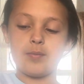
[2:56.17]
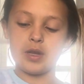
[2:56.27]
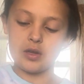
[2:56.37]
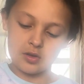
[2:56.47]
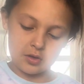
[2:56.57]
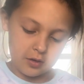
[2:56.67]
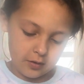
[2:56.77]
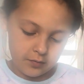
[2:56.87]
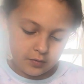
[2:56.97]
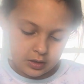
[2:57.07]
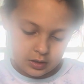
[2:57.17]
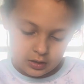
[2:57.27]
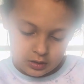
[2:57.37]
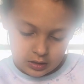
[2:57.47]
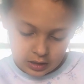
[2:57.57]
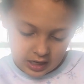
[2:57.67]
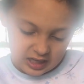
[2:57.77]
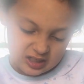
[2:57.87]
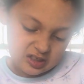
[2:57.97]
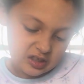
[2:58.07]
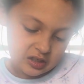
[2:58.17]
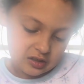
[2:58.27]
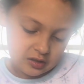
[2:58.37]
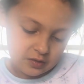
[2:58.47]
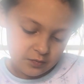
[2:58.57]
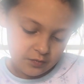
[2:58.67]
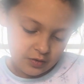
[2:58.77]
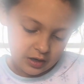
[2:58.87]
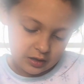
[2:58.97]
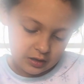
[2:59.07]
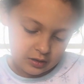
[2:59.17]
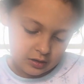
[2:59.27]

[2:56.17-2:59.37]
and stuff. Excess is fine.